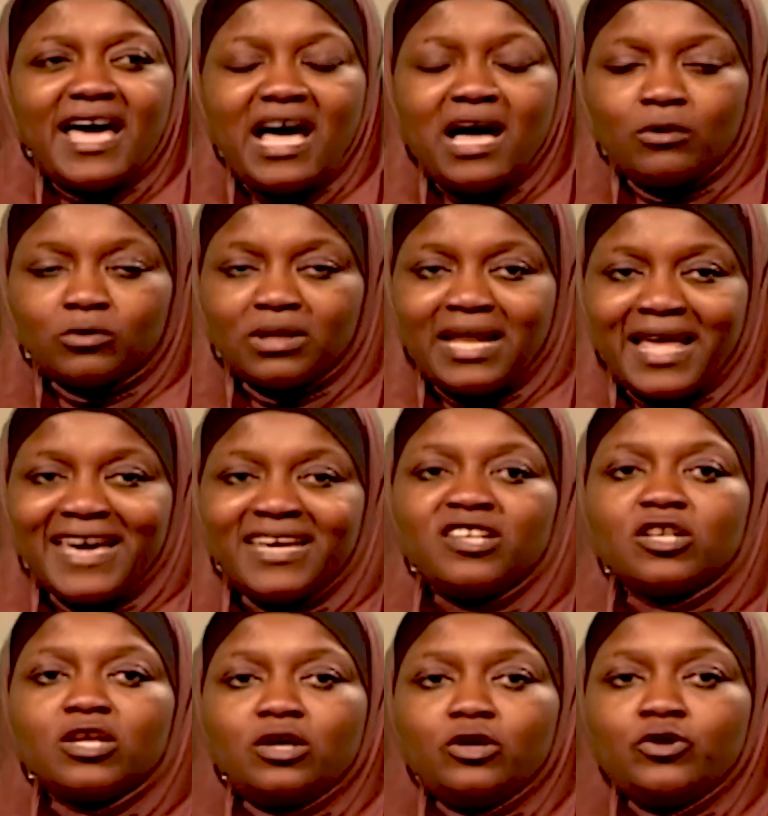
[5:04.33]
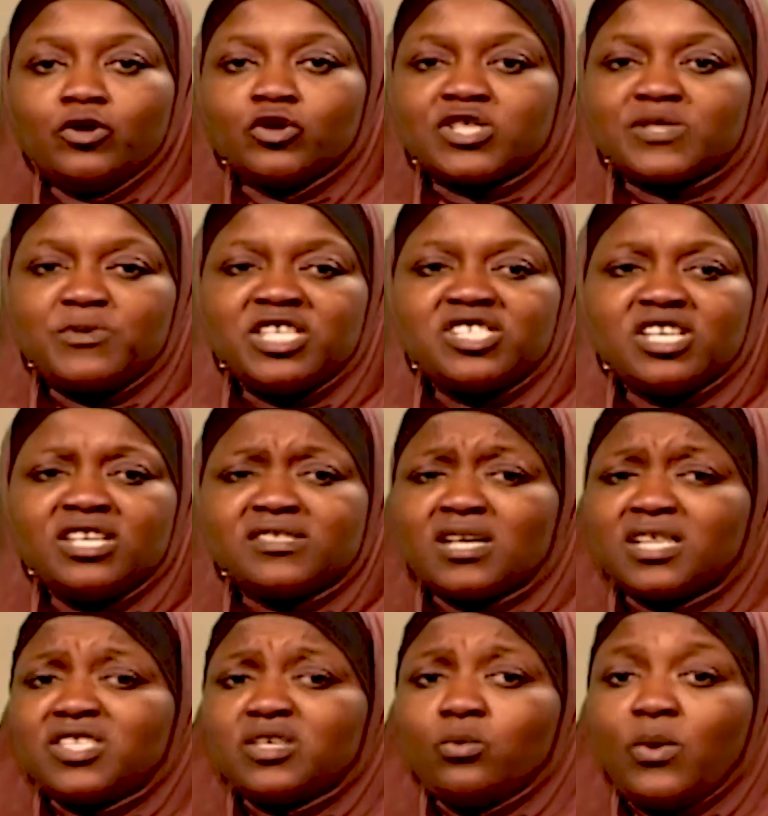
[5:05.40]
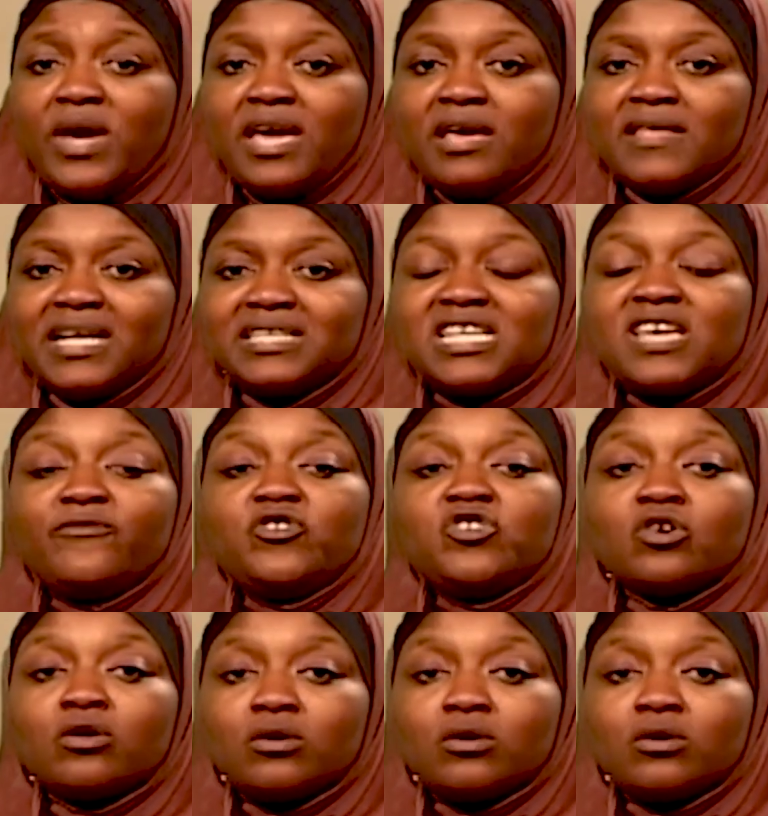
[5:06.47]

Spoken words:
outline your speech in such a way that even your